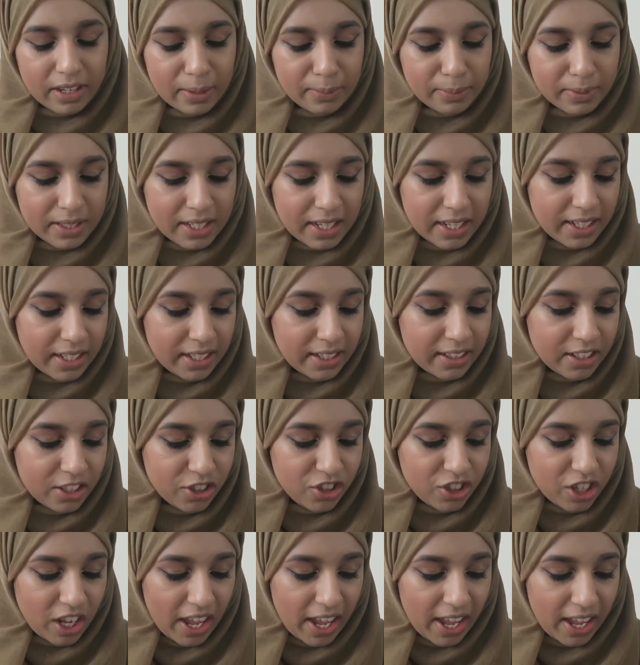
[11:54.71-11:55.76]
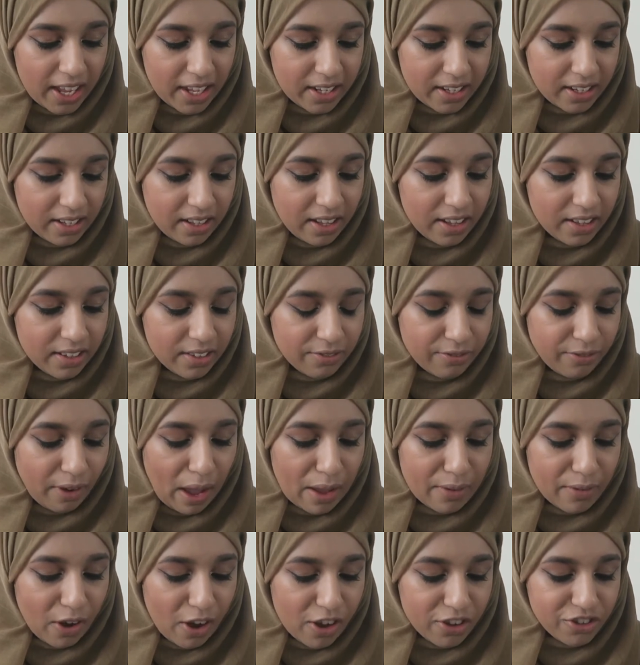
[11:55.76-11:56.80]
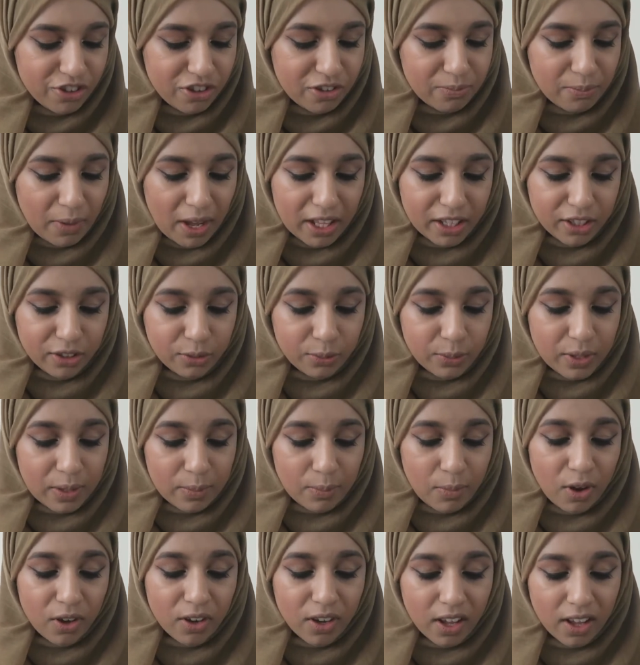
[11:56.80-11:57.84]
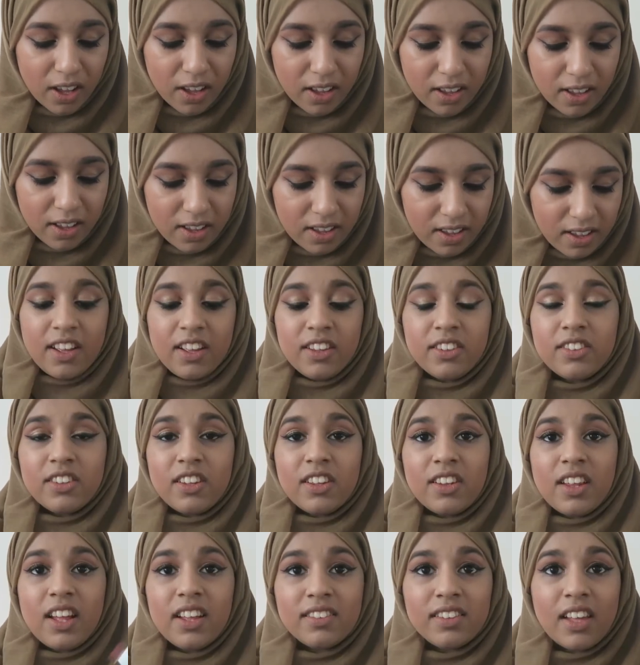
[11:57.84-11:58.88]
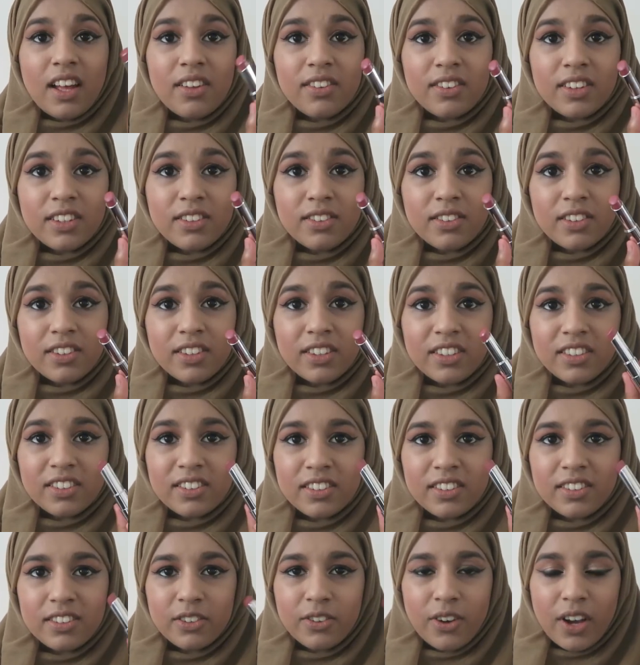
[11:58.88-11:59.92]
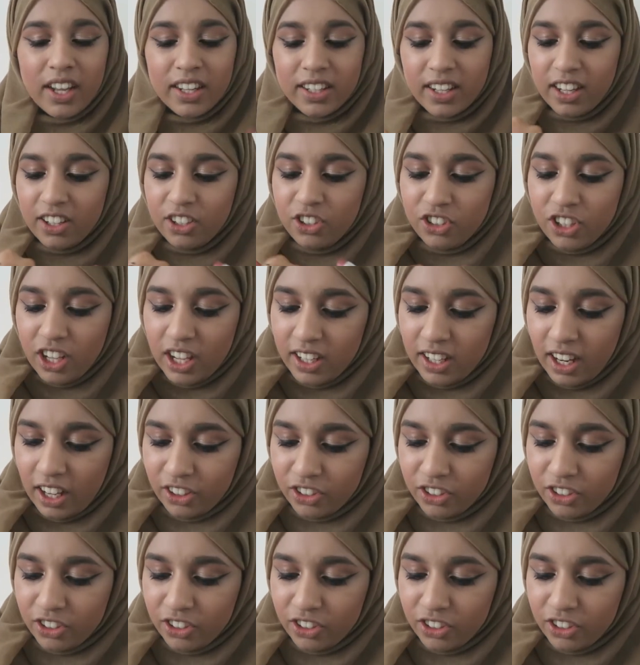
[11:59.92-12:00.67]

lipstick in the shade 500, My Sweet Mocha. So that's how this looks. It's quite a nice shade